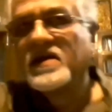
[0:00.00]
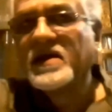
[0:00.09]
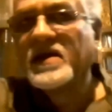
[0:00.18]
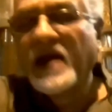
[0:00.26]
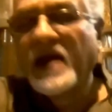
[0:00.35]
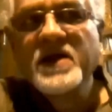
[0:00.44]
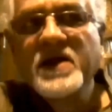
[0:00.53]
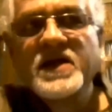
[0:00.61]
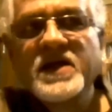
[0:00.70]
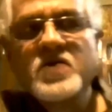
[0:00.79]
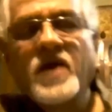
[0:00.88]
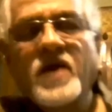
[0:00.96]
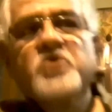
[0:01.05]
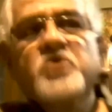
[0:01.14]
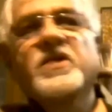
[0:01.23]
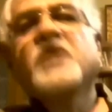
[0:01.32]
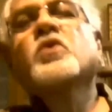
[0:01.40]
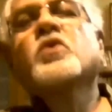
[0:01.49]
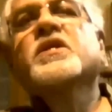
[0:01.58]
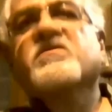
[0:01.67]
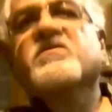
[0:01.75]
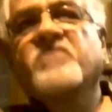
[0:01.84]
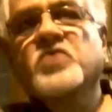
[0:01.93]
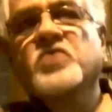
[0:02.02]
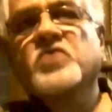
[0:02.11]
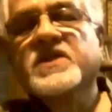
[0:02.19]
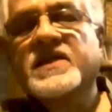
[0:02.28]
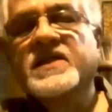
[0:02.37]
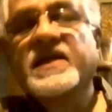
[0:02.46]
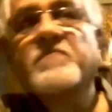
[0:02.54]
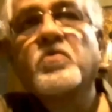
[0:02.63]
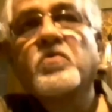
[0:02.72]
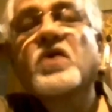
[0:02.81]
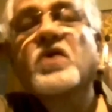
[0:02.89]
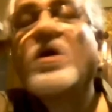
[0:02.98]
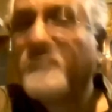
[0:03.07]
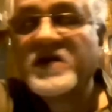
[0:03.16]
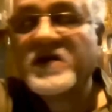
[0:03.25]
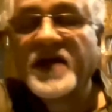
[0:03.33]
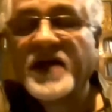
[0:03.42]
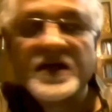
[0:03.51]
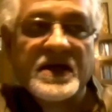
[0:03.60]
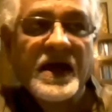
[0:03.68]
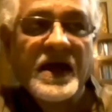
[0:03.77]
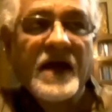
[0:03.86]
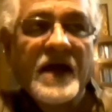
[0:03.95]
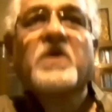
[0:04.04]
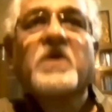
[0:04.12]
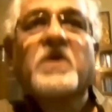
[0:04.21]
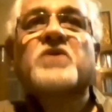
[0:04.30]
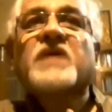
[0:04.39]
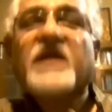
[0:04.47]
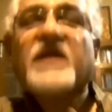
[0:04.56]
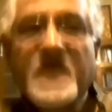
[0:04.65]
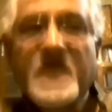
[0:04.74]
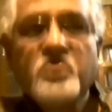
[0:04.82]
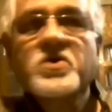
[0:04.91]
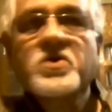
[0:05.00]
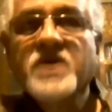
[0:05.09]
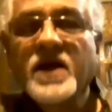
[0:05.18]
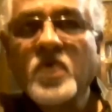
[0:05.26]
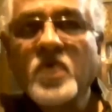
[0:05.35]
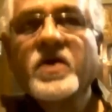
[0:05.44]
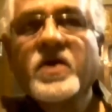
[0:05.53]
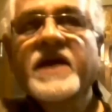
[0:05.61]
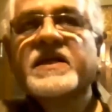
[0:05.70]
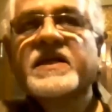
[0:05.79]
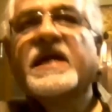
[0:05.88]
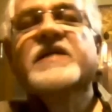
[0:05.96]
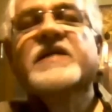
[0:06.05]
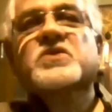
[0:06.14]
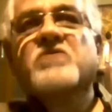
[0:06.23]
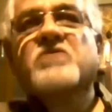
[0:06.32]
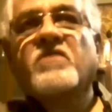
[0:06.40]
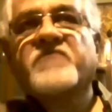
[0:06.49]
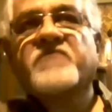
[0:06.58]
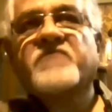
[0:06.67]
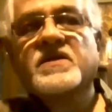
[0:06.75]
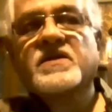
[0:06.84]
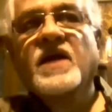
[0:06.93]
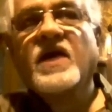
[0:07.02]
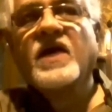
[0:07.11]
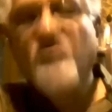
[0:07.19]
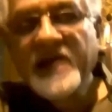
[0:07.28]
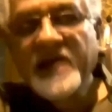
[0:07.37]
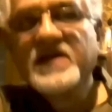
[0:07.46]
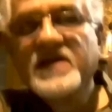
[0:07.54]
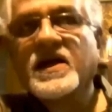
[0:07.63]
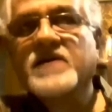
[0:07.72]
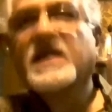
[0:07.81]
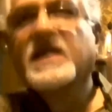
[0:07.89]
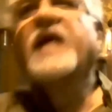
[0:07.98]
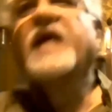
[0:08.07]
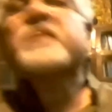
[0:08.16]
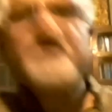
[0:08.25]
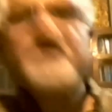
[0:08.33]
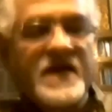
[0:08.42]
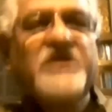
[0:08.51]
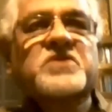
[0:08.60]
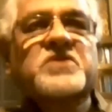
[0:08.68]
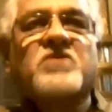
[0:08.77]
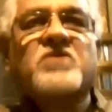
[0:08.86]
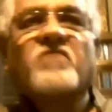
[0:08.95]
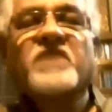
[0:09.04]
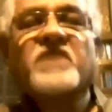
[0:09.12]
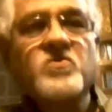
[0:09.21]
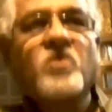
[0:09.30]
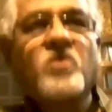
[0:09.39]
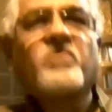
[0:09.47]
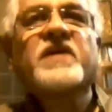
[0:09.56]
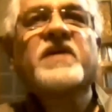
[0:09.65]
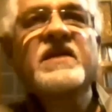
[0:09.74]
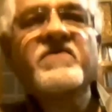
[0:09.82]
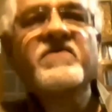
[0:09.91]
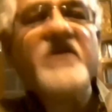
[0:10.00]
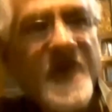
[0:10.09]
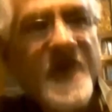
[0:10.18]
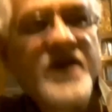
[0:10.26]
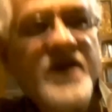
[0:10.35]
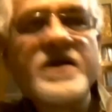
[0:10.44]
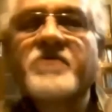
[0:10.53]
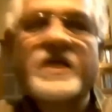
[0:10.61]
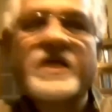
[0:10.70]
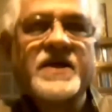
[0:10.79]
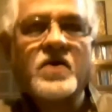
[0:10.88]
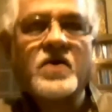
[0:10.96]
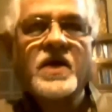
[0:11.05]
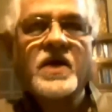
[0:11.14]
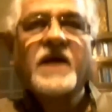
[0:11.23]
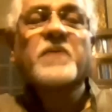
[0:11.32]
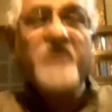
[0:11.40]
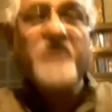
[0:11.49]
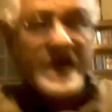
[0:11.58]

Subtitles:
ability to actually look into the future that book offered us, because it was looking at the catastrophe that is awaiting us, and that catastrophe is what we are living in right now. The